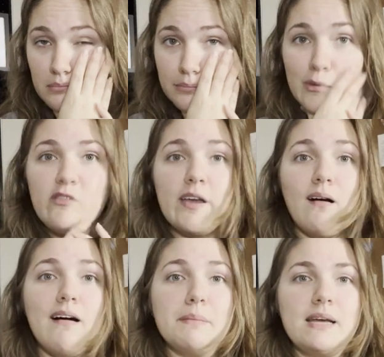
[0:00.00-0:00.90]
Moving
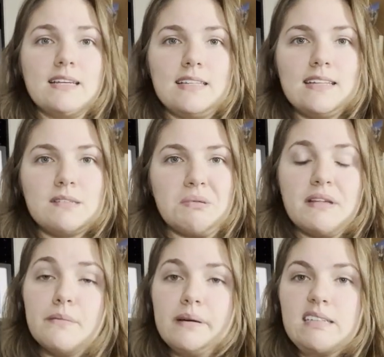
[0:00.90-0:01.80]
on, because that's
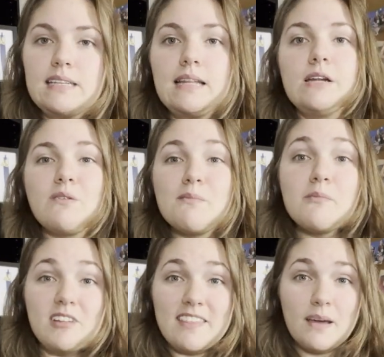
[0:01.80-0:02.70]
really embarrassing that I don't
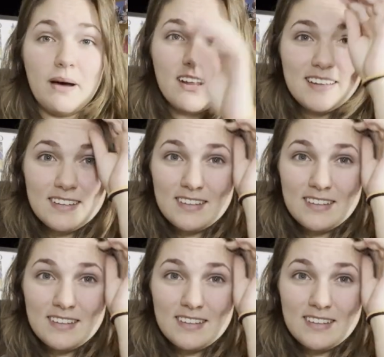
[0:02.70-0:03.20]
remember anything about it,